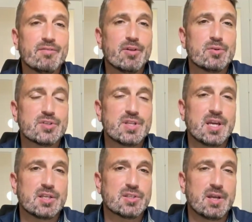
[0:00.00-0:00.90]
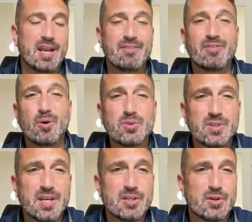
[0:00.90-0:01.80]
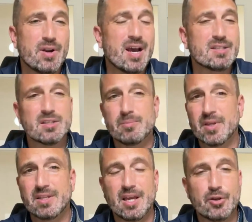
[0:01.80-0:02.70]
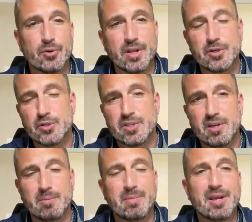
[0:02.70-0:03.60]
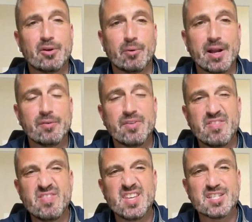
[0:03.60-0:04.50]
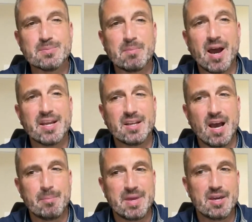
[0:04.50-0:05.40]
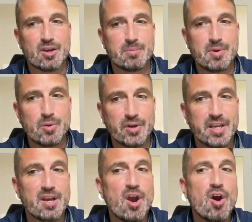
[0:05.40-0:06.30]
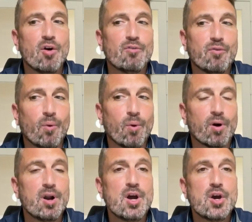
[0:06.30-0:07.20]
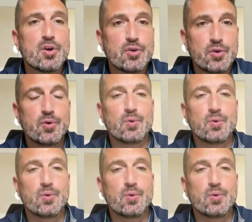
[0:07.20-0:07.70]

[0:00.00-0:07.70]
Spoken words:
of those things. And if those things are not something that you're interested in being around, then this might not be a community for you.